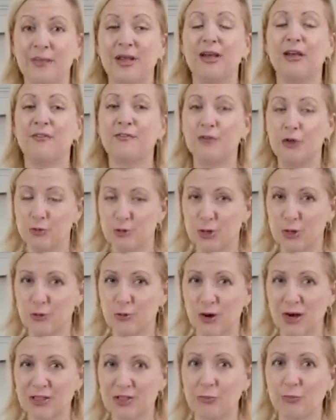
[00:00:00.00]
If you do
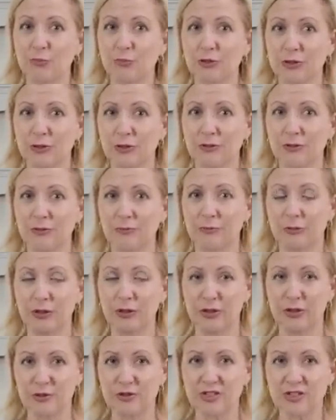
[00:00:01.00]
want to
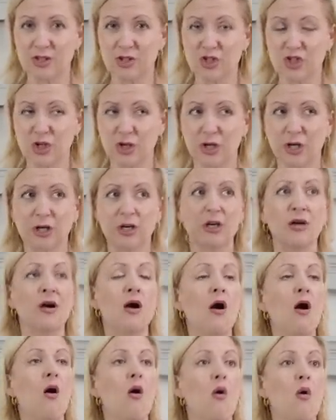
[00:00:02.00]
reduce the sugar
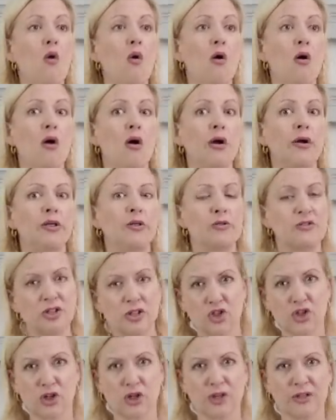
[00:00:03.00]
or use
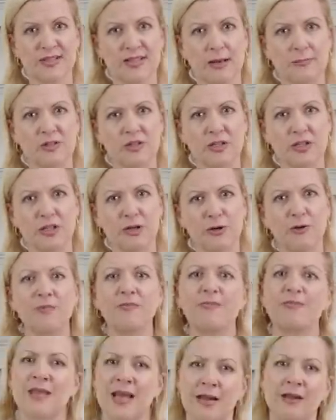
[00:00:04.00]
a sugar substitute,
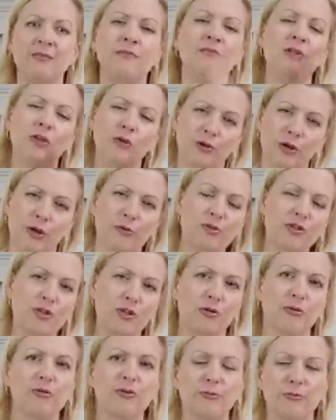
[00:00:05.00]
then you go
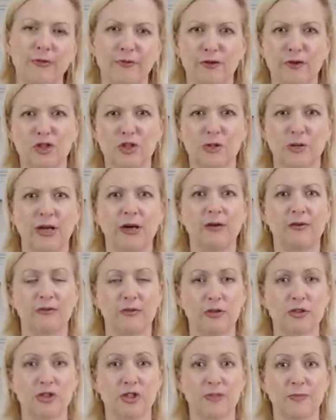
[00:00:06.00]
to the refrigerator
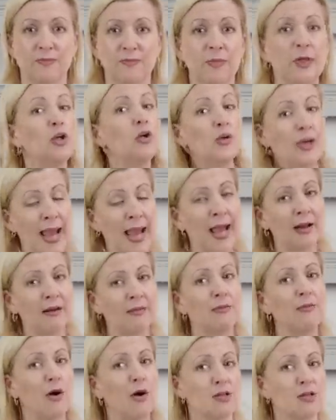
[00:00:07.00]
version. You
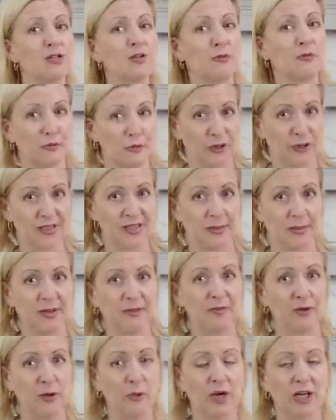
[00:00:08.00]
can also freeze them
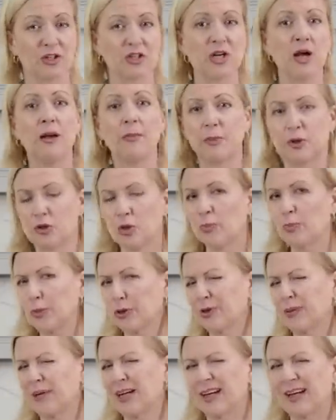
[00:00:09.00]
if you wish, but don't
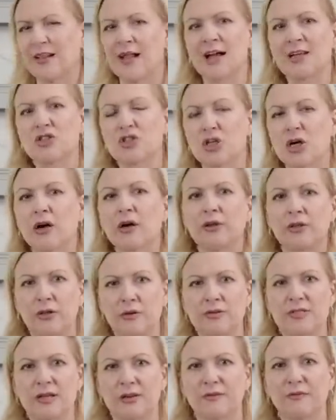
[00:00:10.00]
put them in a glass jar.
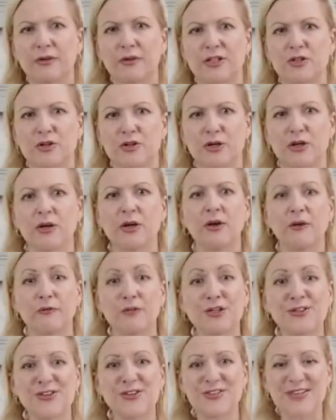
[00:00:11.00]
Use a
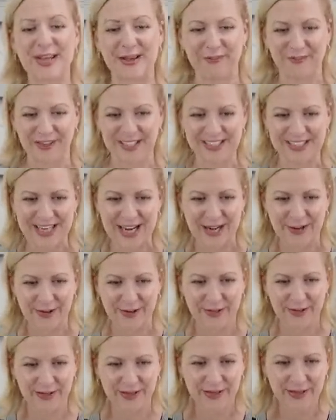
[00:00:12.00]
freezer-safe
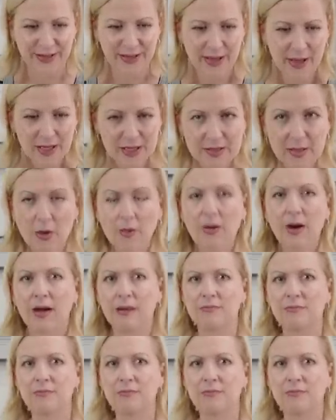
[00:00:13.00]
container. So,